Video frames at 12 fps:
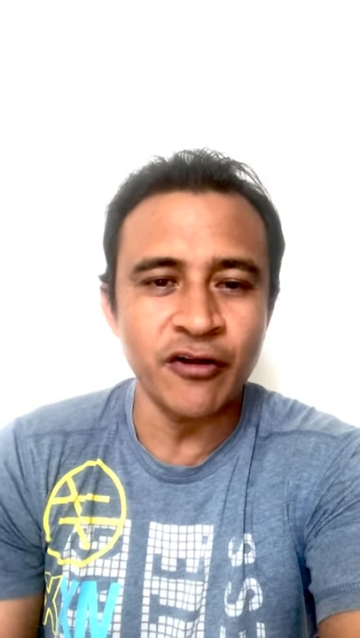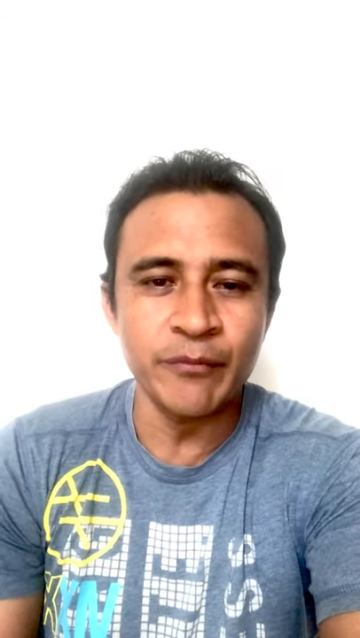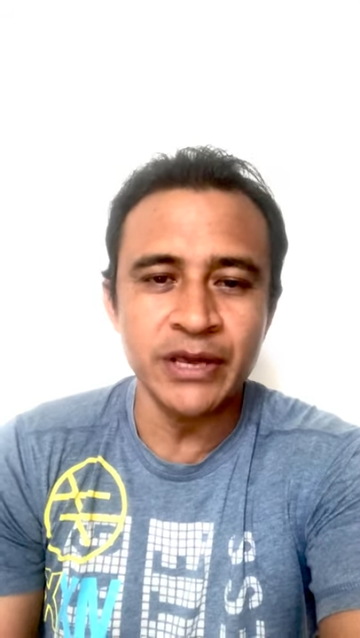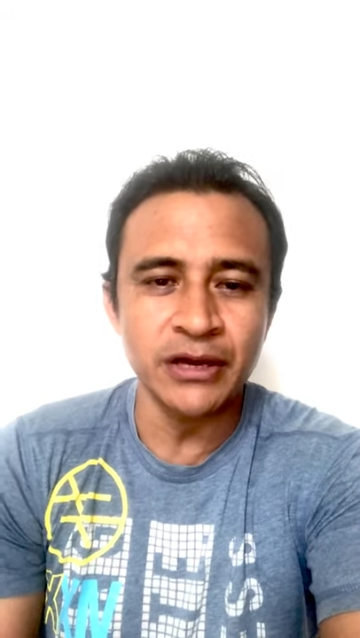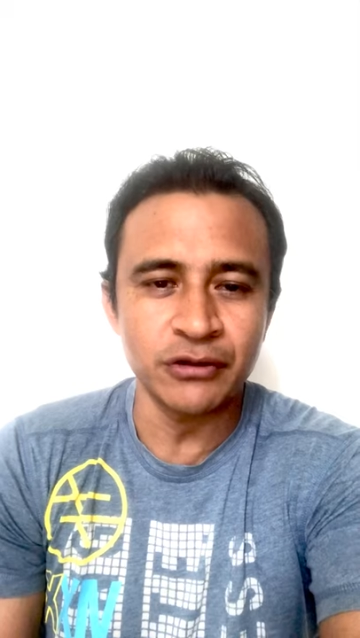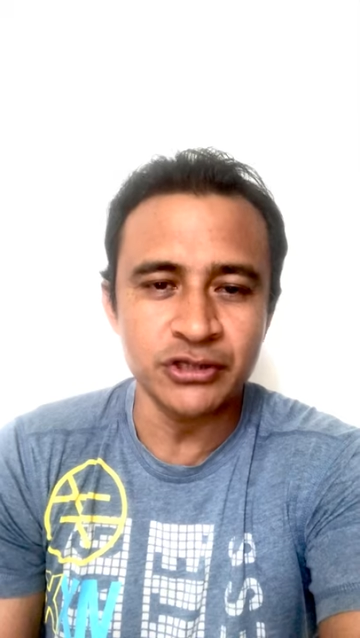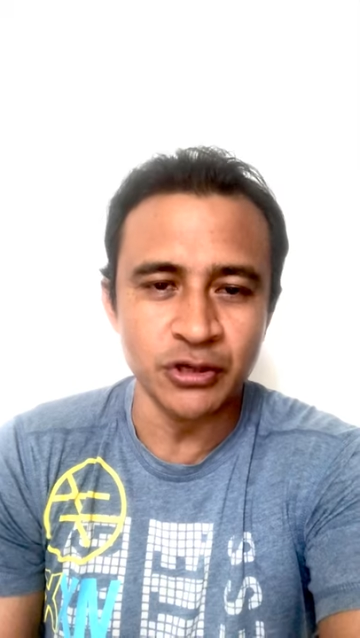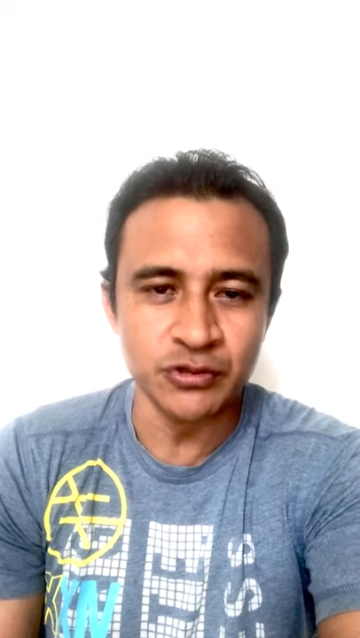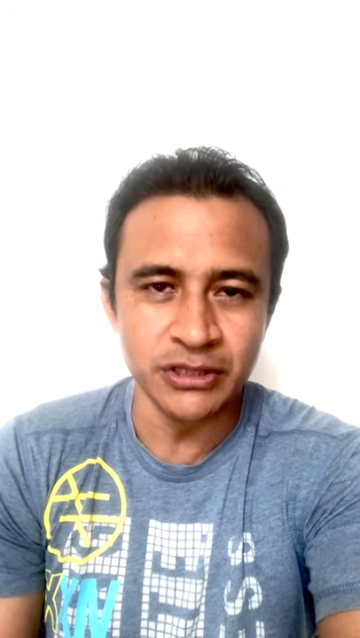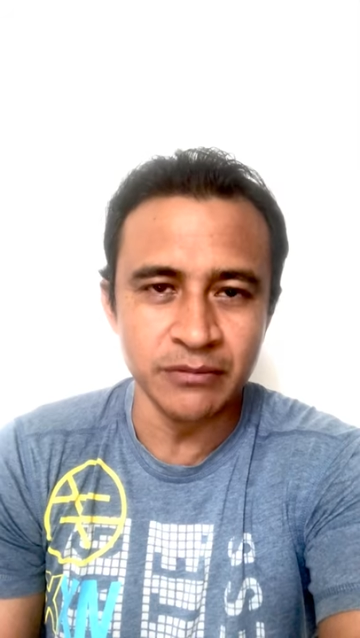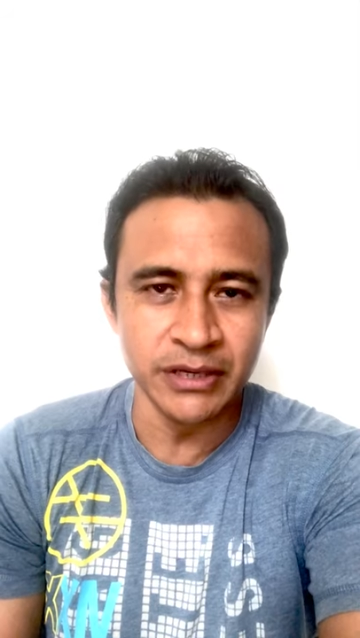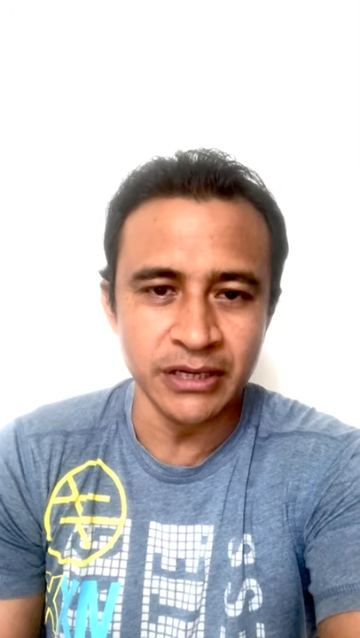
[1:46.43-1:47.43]
of being on
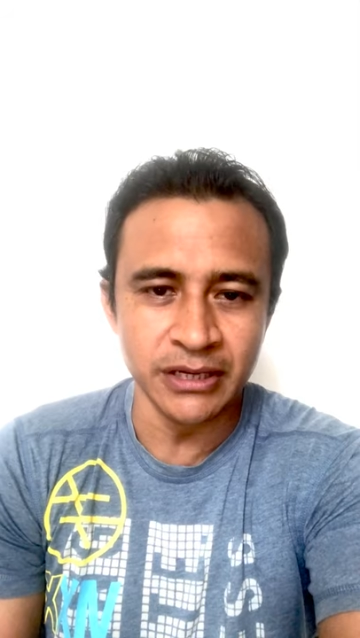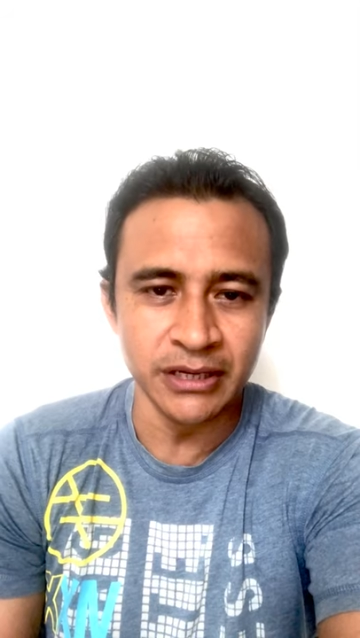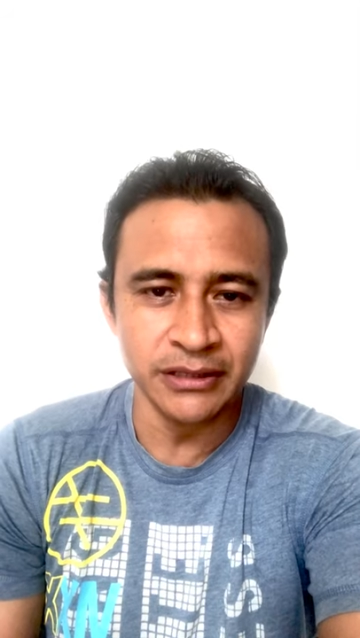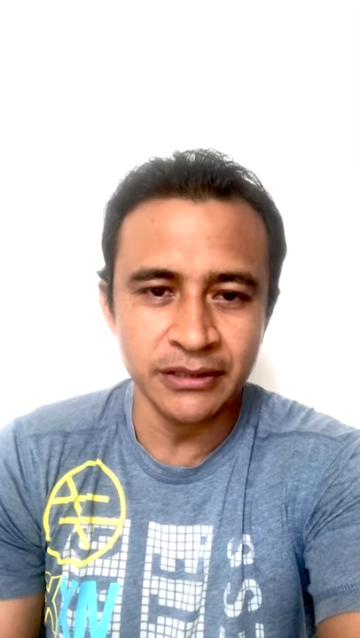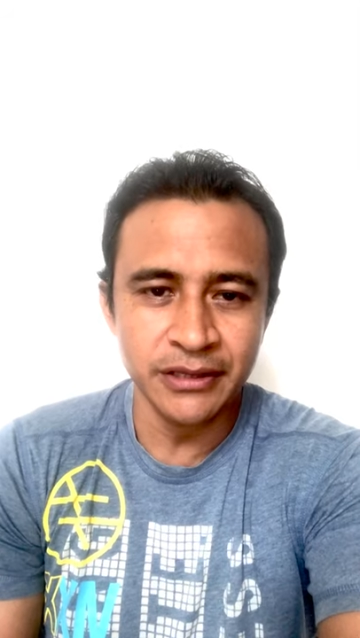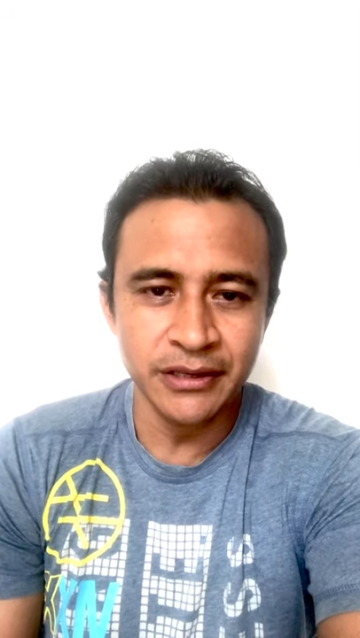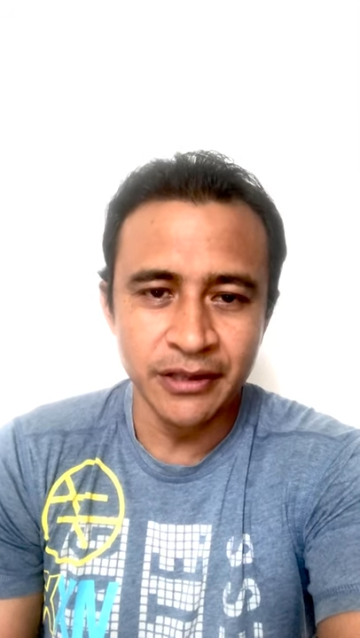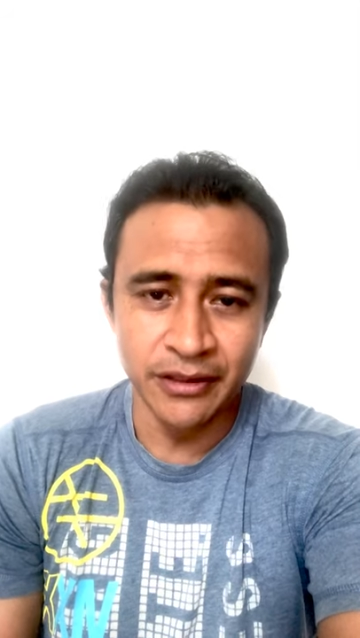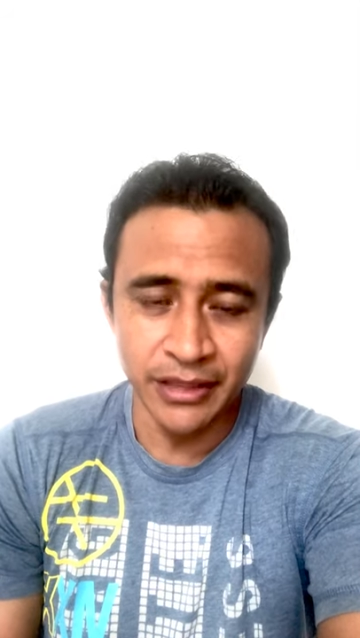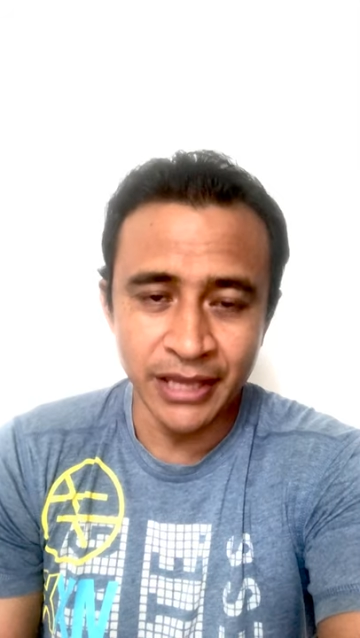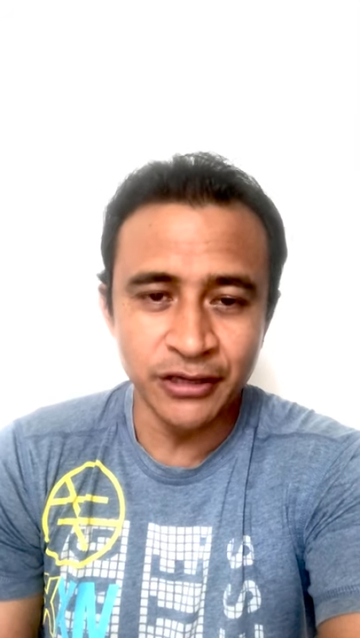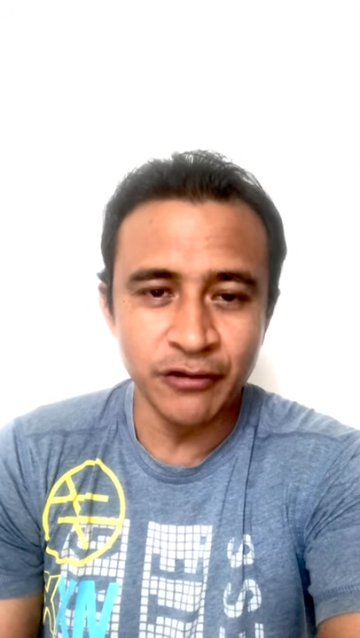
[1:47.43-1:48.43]
social media.
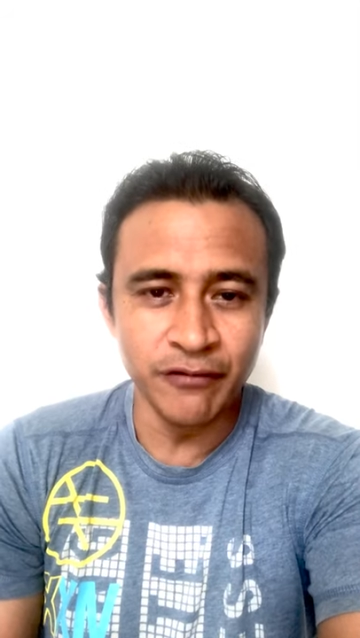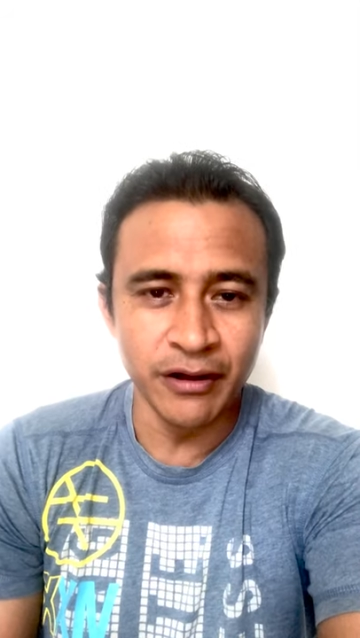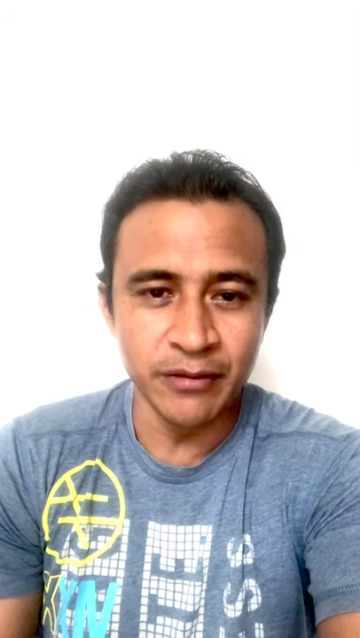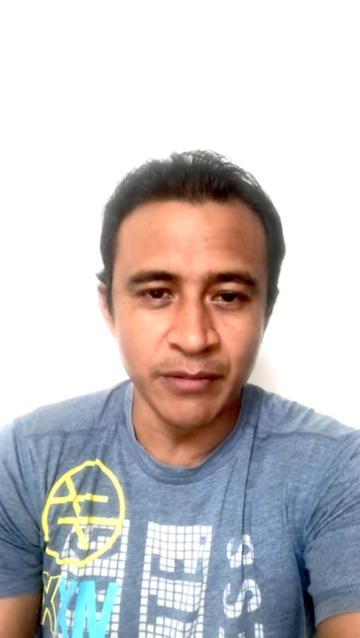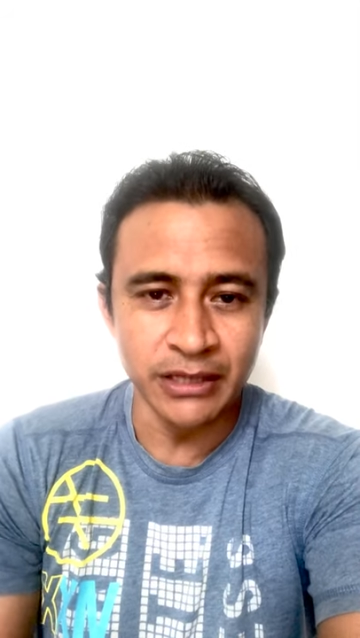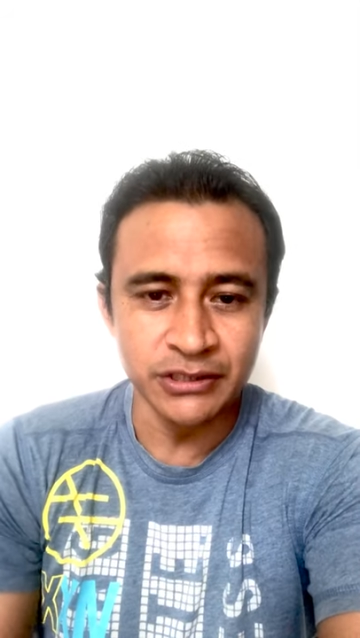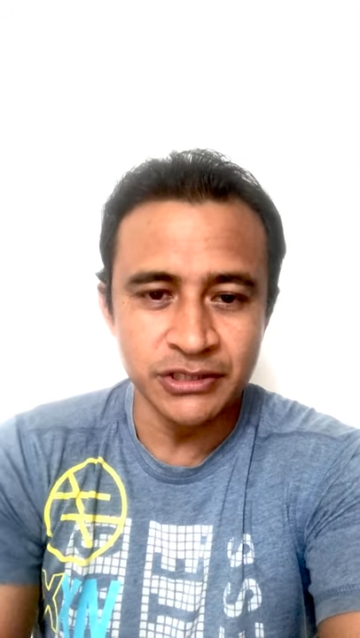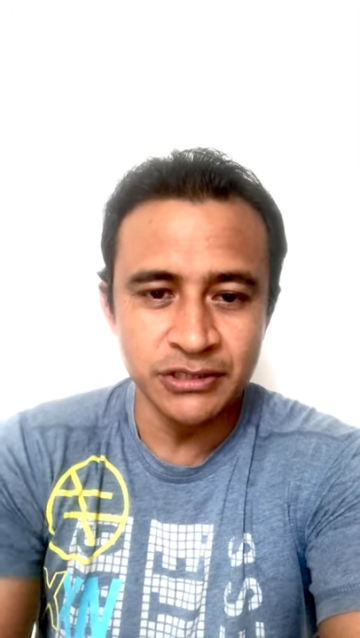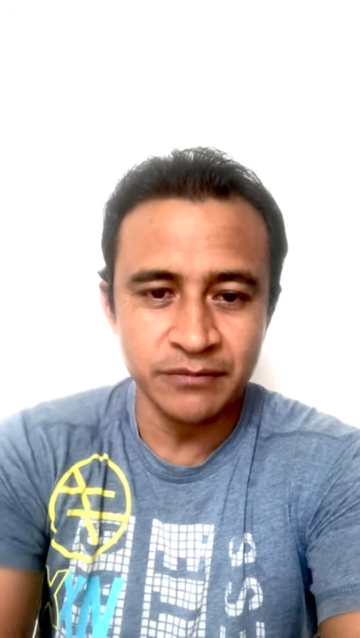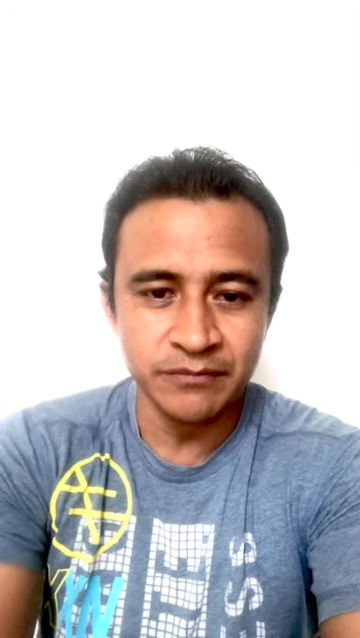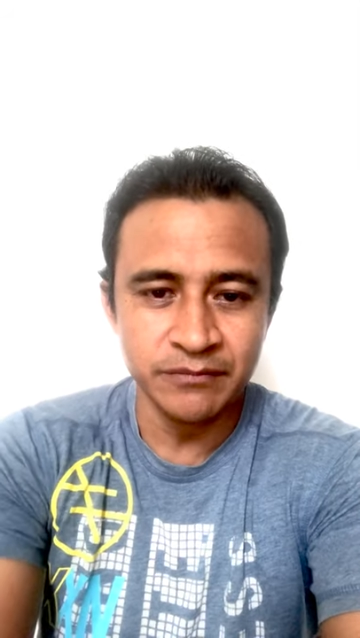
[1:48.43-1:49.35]
Thank you very much.